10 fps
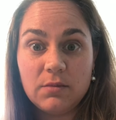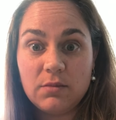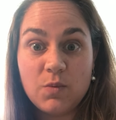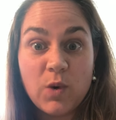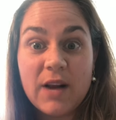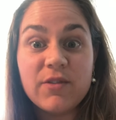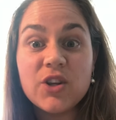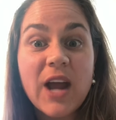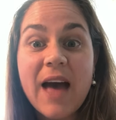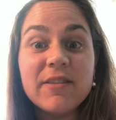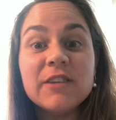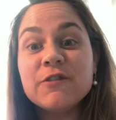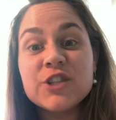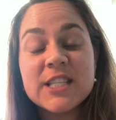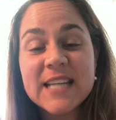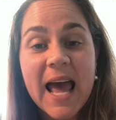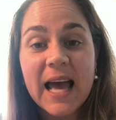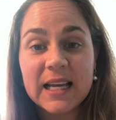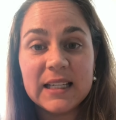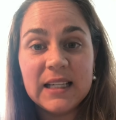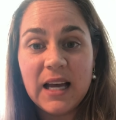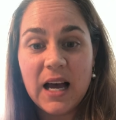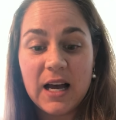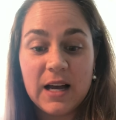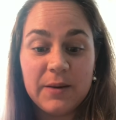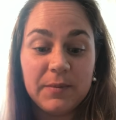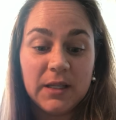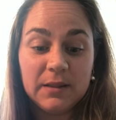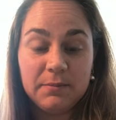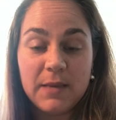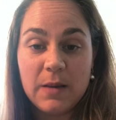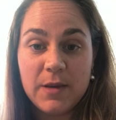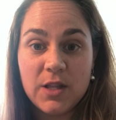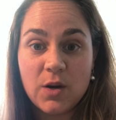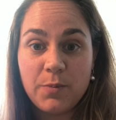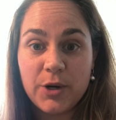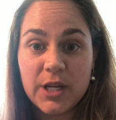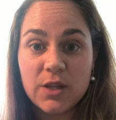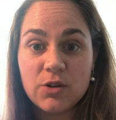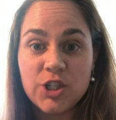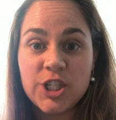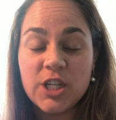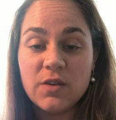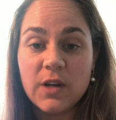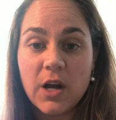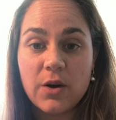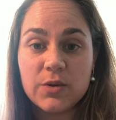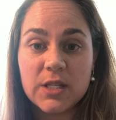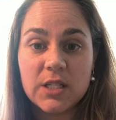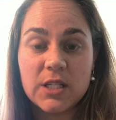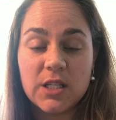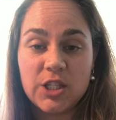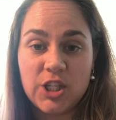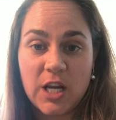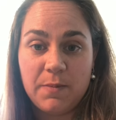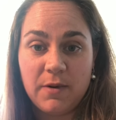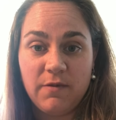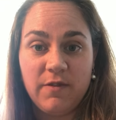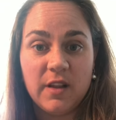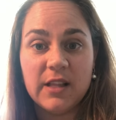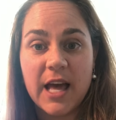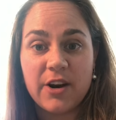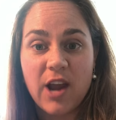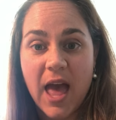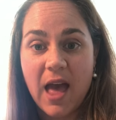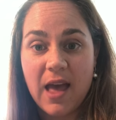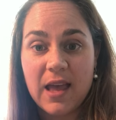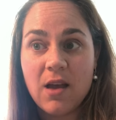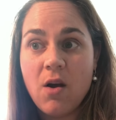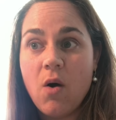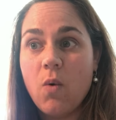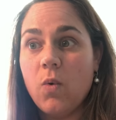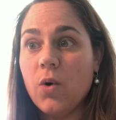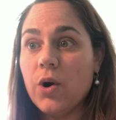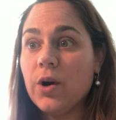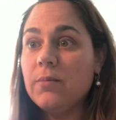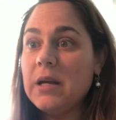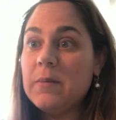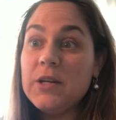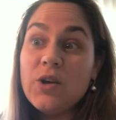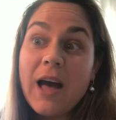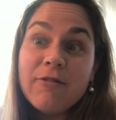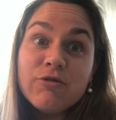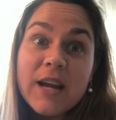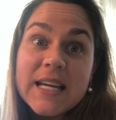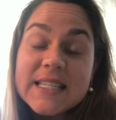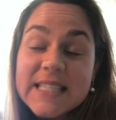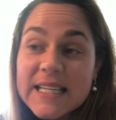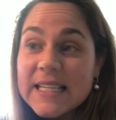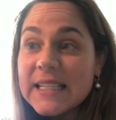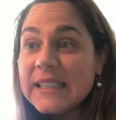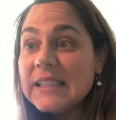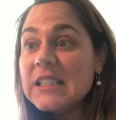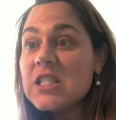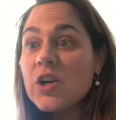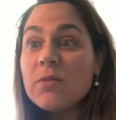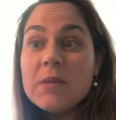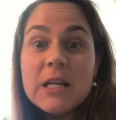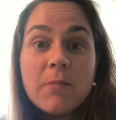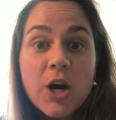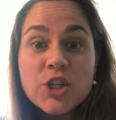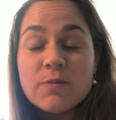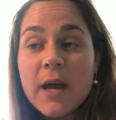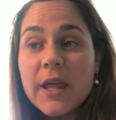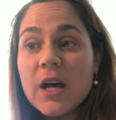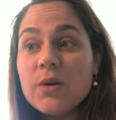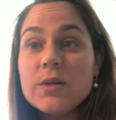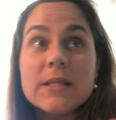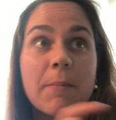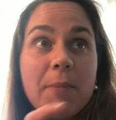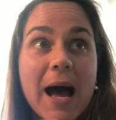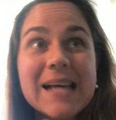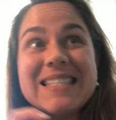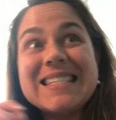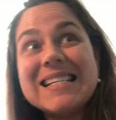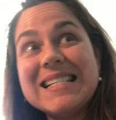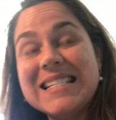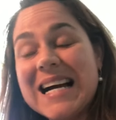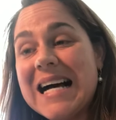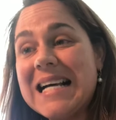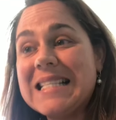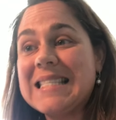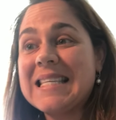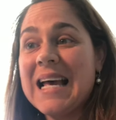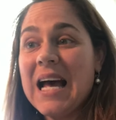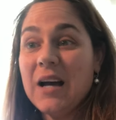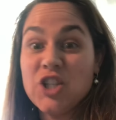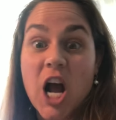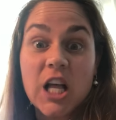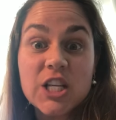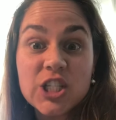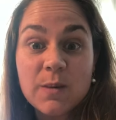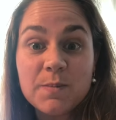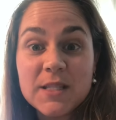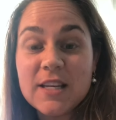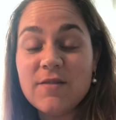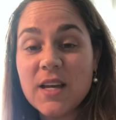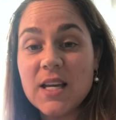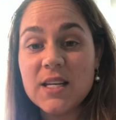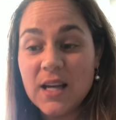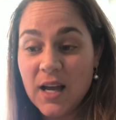whatever they're having for snack. Maybe they're putting their Cheerios into the shape of the letter A, or maybe you have raisins or mini marshmallows, some pasta, nuts, chocolate chips even,